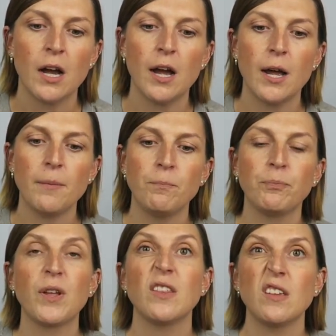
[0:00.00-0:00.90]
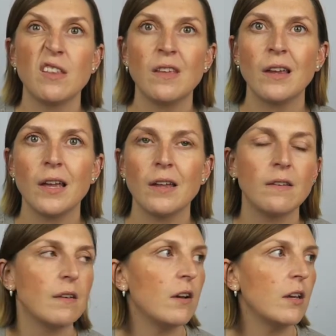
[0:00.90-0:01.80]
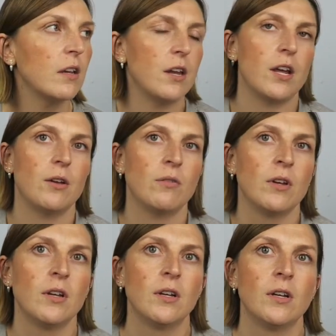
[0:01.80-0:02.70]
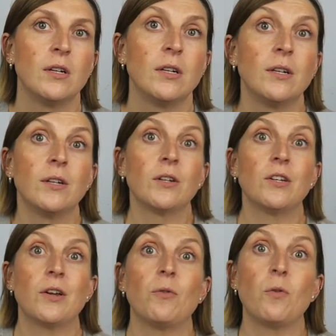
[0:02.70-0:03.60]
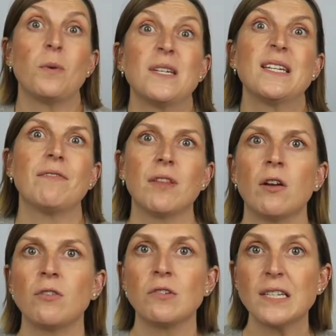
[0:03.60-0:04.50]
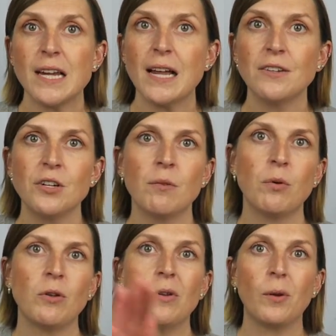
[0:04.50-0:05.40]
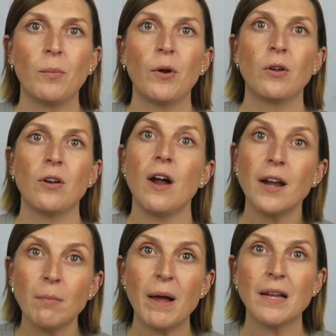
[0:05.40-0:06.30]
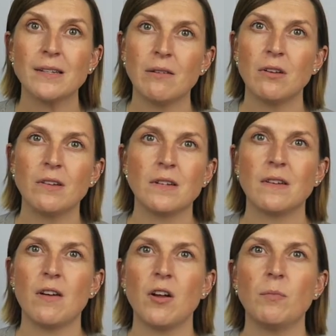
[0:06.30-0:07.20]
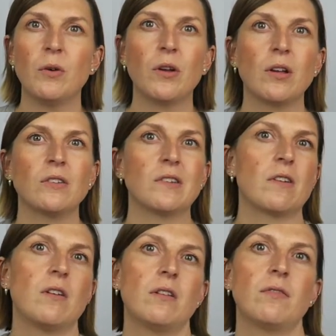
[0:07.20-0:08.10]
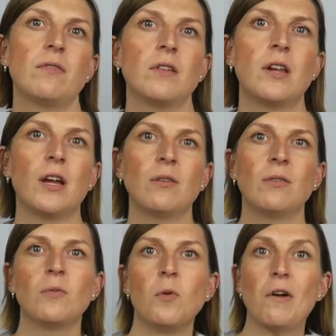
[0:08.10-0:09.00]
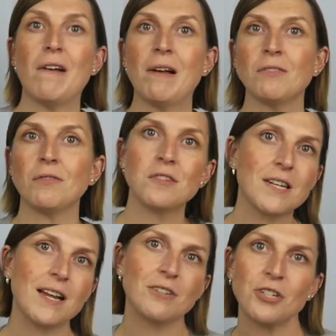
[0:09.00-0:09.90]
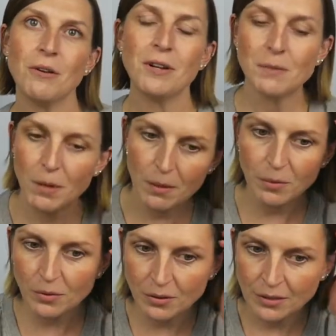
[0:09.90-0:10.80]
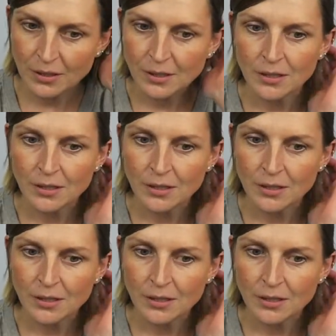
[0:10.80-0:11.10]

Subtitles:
The other thing is, like, you know, you don't always need everything on your stand. You can put your lookbook on an iPad, download it as an iBook, and just kind of, you know, walk around off your stand showing it to people.